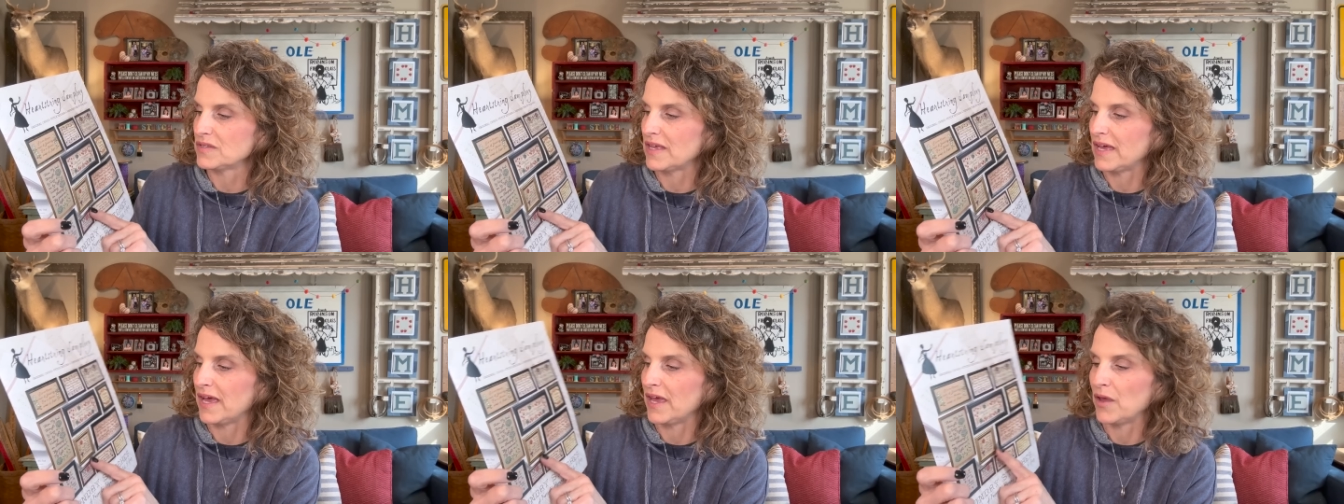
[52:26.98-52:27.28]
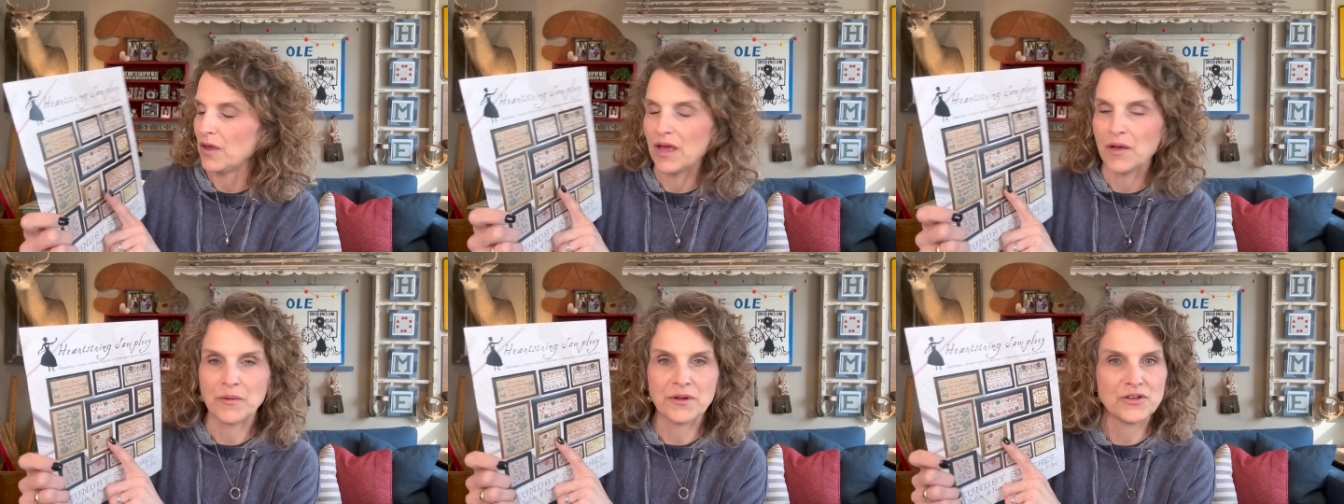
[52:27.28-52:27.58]

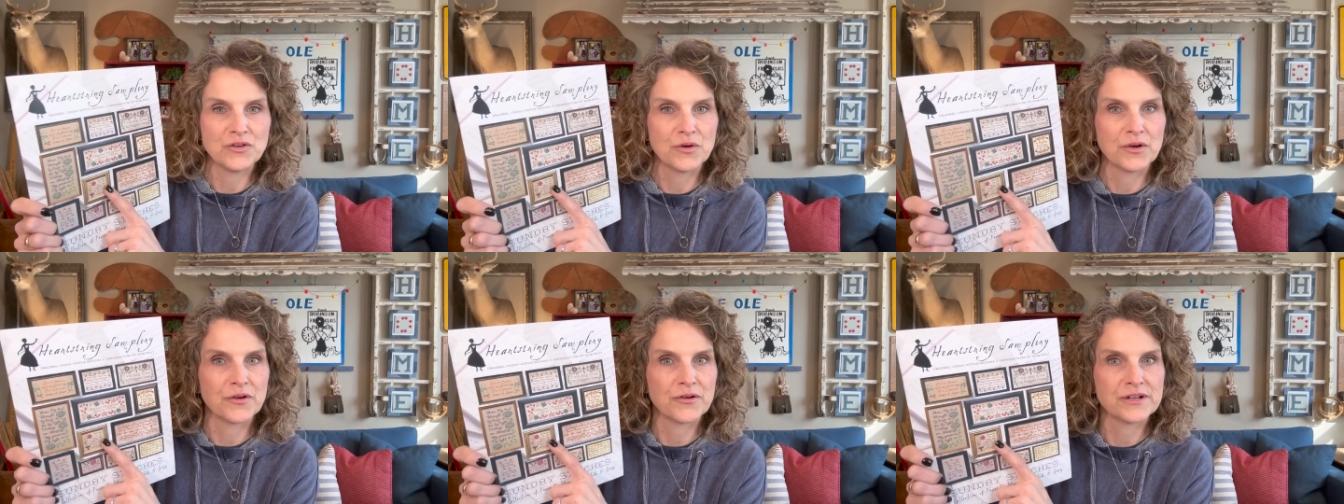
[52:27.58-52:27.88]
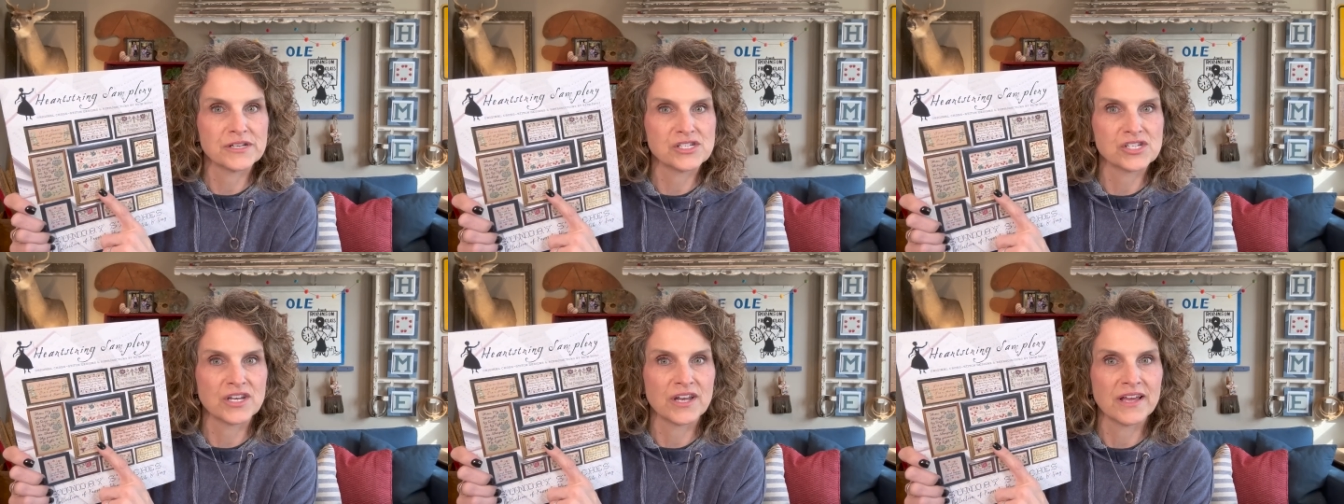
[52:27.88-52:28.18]
I went to a
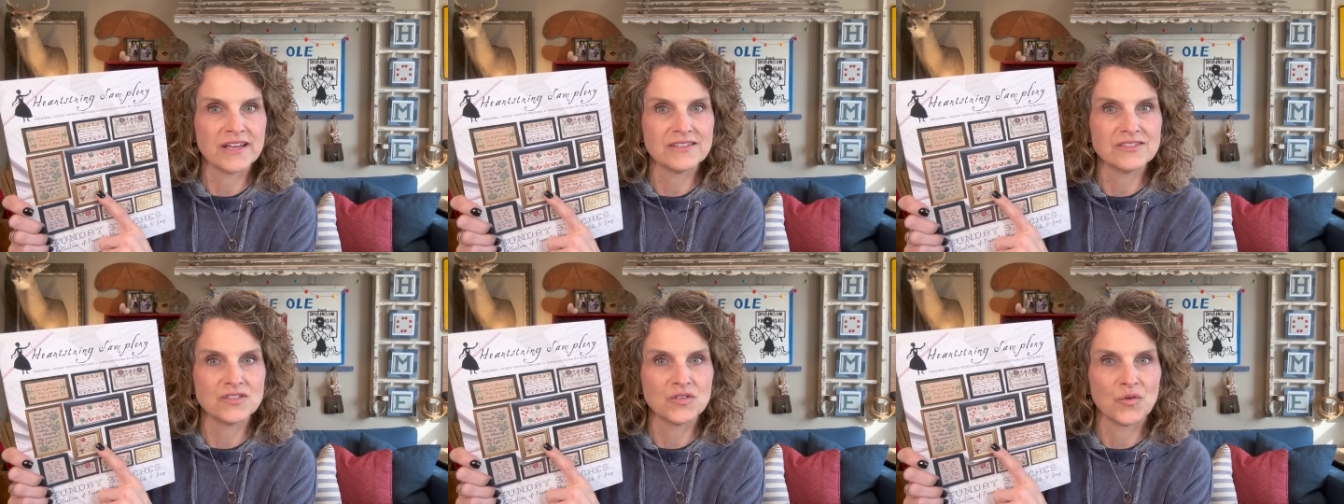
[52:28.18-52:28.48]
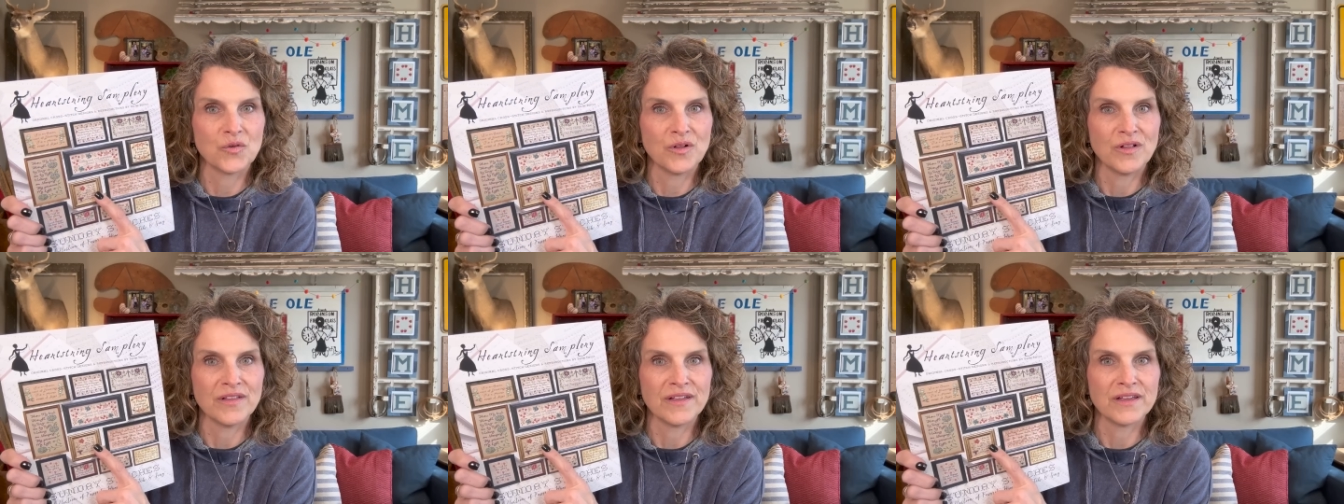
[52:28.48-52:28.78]
Christian high
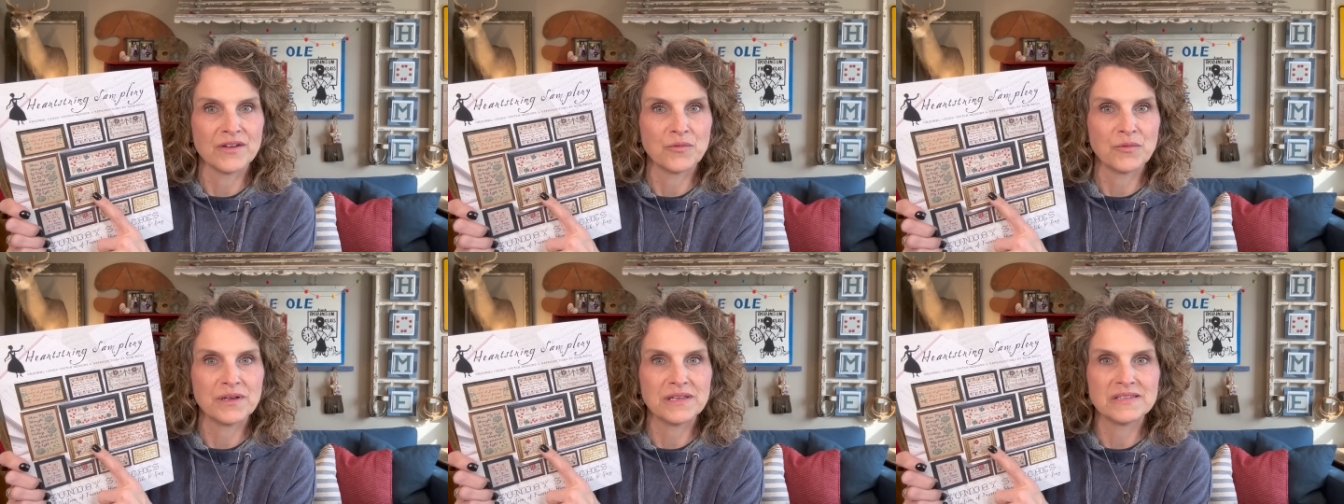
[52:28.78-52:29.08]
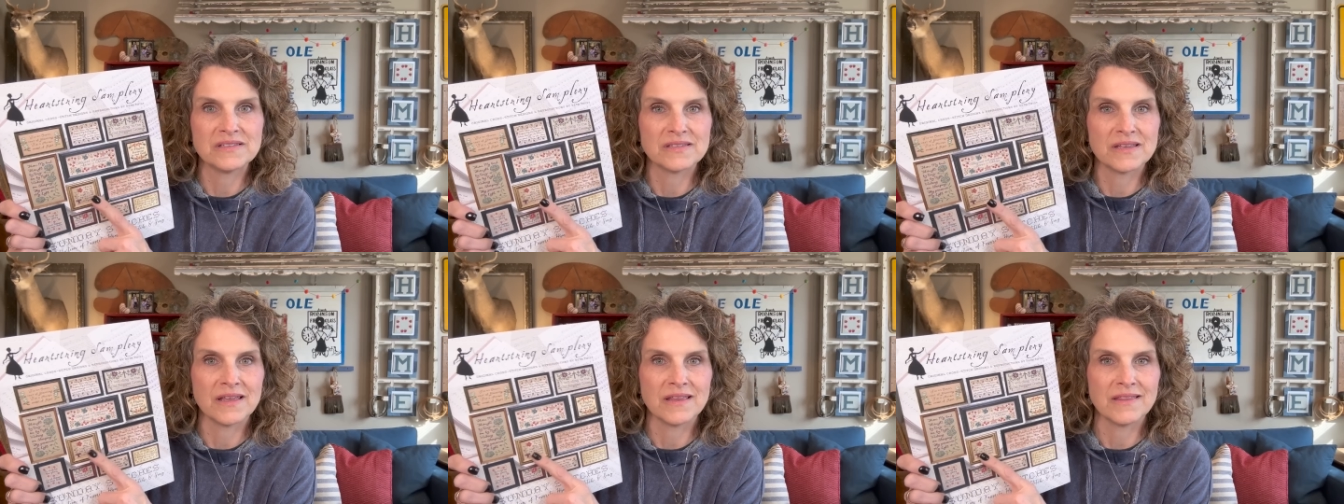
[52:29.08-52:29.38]
school and we
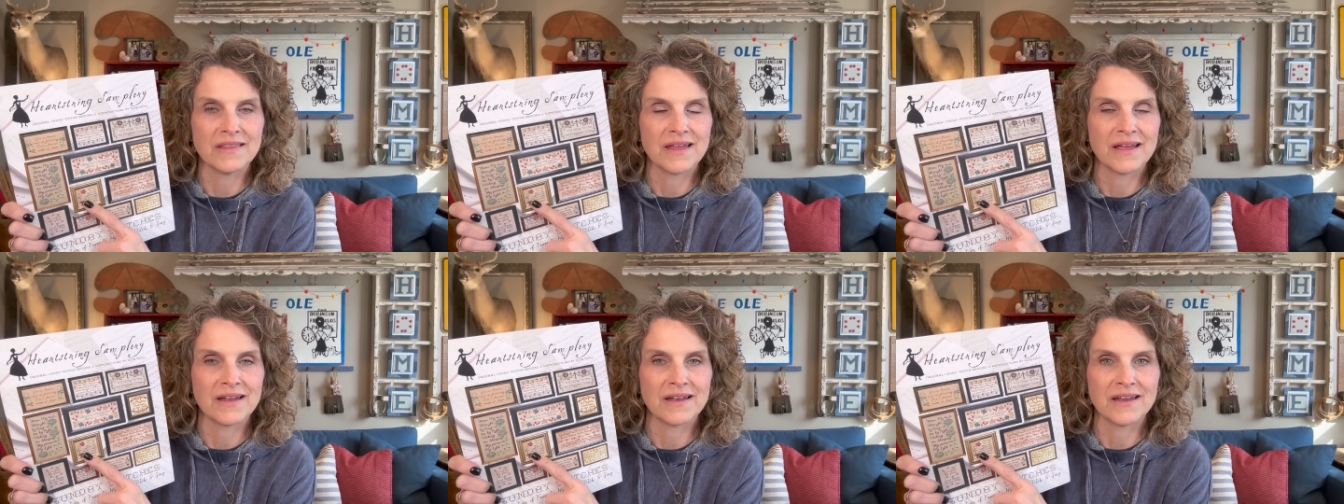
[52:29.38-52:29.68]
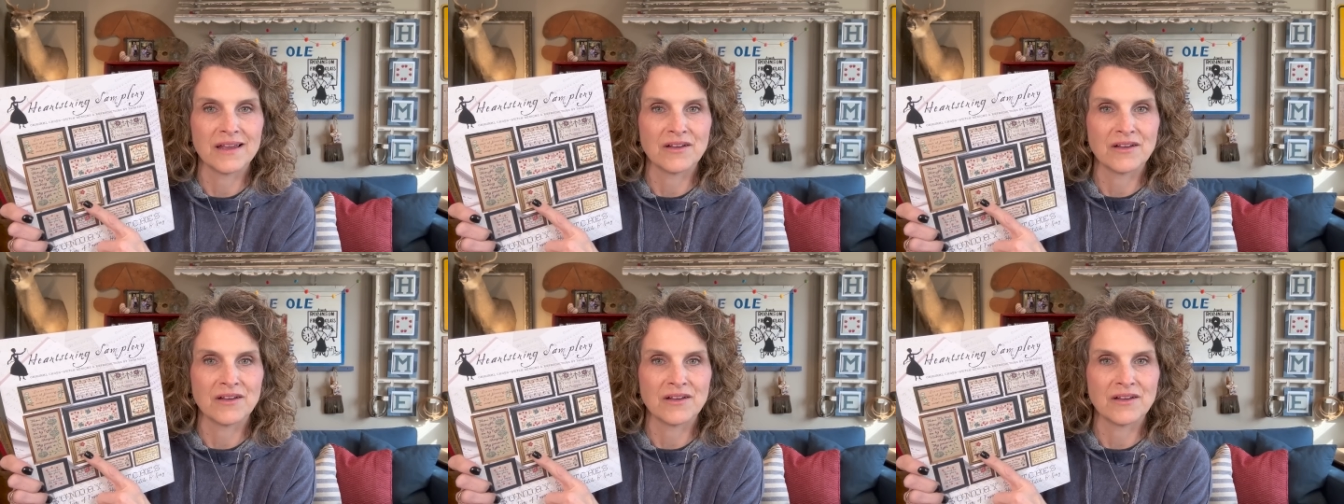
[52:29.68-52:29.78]
sang that